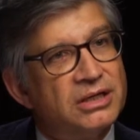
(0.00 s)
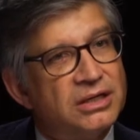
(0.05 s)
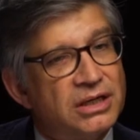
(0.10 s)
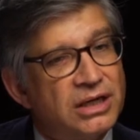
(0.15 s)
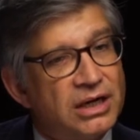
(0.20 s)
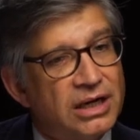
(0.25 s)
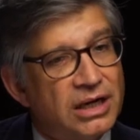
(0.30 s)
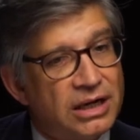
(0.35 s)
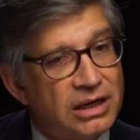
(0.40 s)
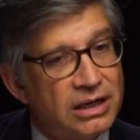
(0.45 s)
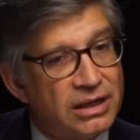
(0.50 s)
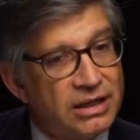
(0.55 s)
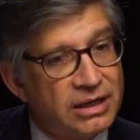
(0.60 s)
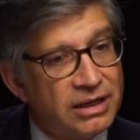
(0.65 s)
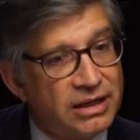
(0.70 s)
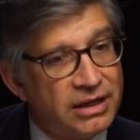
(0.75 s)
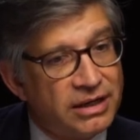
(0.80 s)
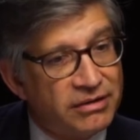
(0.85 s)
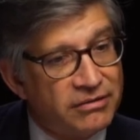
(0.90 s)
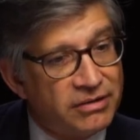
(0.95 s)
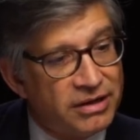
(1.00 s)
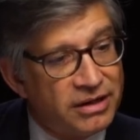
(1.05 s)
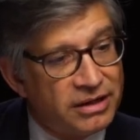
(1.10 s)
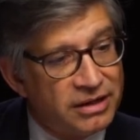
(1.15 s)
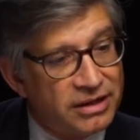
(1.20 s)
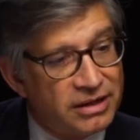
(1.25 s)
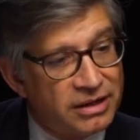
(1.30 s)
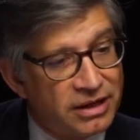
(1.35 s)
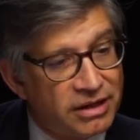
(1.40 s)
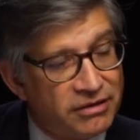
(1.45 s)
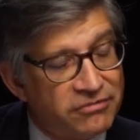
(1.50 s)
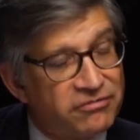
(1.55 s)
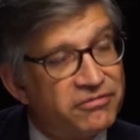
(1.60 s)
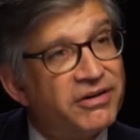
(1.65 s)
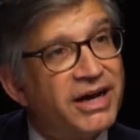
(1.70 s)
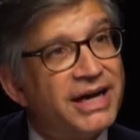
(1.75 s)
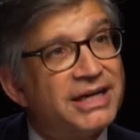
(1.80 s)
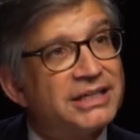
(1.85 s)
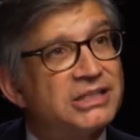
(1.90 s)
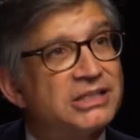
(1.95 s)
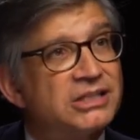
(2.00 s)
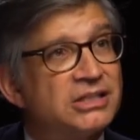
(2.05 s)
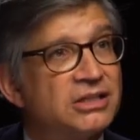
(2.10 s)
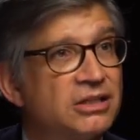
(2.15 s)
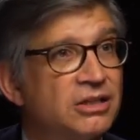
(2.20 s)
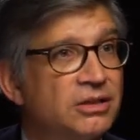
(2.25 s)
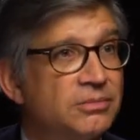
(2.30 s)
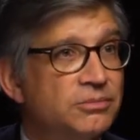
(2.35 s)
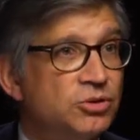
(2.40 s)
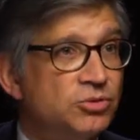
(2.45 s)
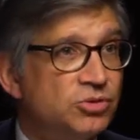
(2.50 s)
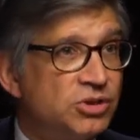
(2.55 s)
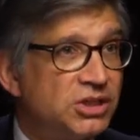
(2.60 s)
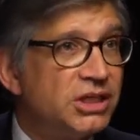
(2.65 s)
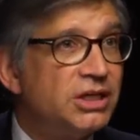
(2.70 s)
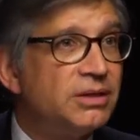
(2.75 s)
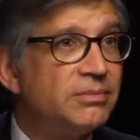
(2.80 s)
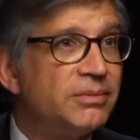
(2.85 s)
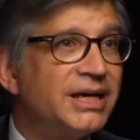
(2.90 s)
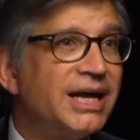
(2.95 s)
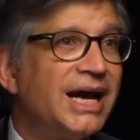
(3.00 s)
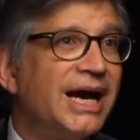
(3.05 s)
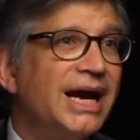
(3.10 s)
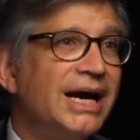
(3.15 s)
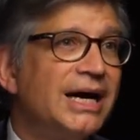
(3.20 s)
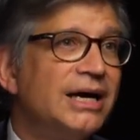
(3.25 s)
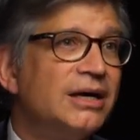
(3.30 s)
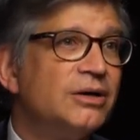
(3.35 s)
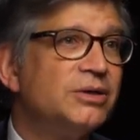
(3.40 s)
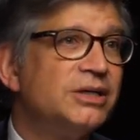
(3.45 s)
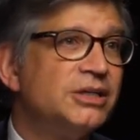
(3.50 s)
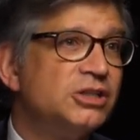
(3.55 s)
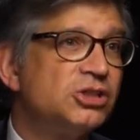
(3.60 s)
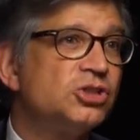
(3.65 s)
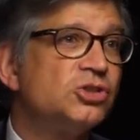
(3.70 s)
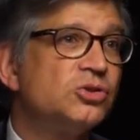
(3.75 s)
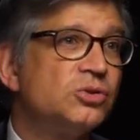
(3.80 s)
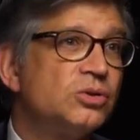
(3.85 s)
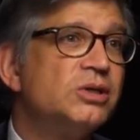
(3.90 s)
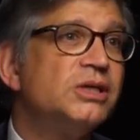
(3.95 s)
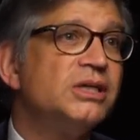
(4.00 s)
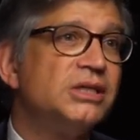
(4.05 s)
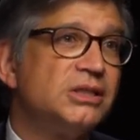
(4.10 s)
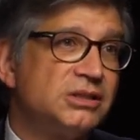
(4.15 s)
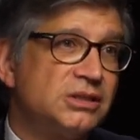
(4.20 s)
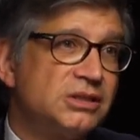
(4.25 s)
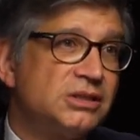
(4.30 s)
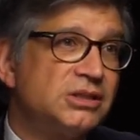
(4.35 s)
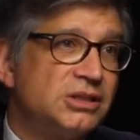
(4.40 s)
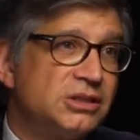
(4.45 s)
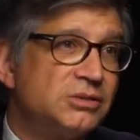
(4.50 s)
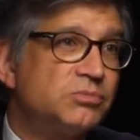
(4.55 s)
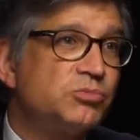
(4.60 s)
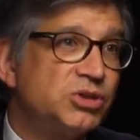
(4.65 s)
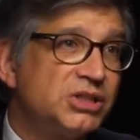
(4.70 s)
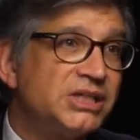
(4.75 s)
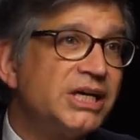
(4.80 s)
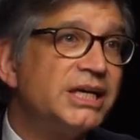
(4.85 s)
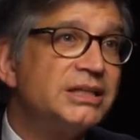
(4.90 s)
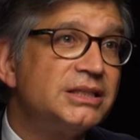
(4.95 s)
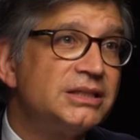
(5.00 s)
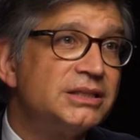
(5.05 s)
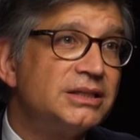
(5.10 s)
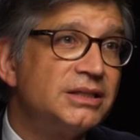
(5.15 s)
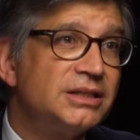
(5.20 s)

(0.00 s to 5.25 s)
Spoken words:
affects the museum and how his story is presented.